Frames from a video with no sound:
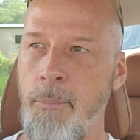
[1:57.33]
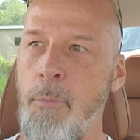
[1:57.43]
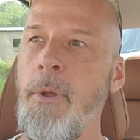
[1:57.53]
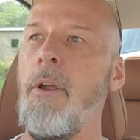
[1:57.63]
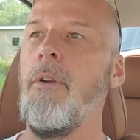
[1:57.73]

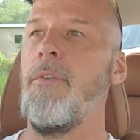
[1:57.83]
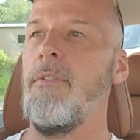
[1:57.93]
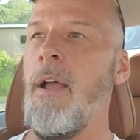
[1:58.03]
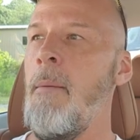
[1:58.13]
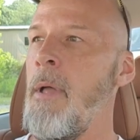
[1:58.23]
prepared.
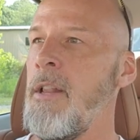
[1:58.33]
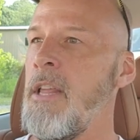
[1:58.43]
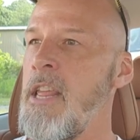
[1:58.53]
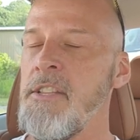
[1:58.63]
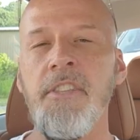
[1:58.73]
I'm not
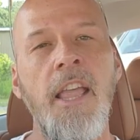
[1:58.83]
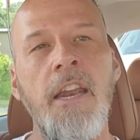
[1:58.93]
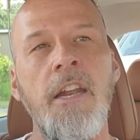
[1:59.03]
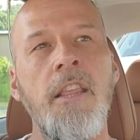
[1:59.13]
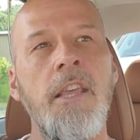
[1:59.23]
going to instigate
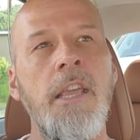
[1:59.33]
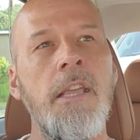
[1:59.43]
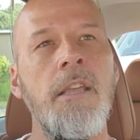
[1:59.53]
anything.